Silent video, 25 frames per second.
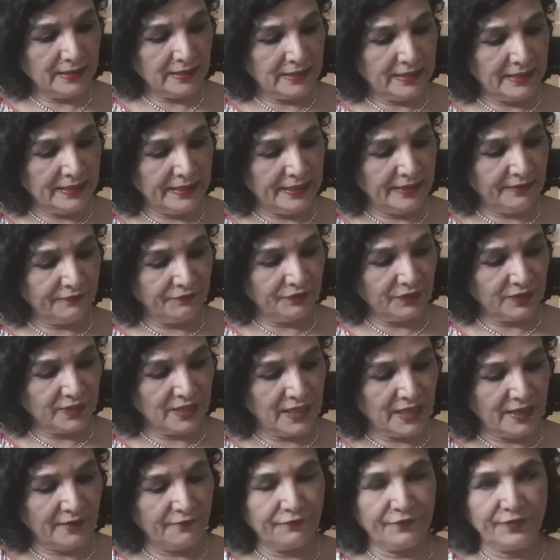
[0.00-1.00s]
leave
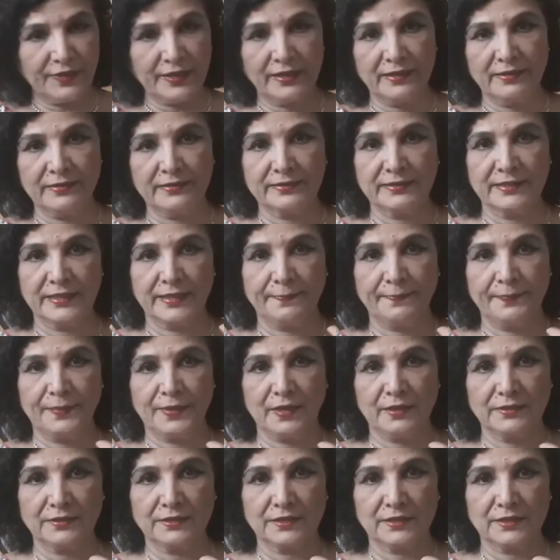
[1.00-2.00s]
3 fingers
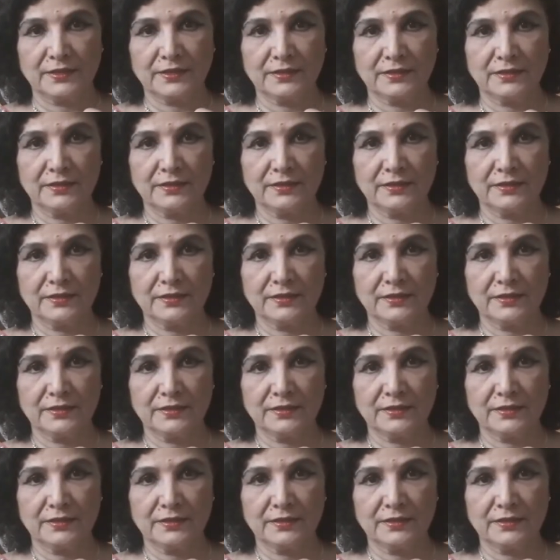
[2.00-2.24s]
apart.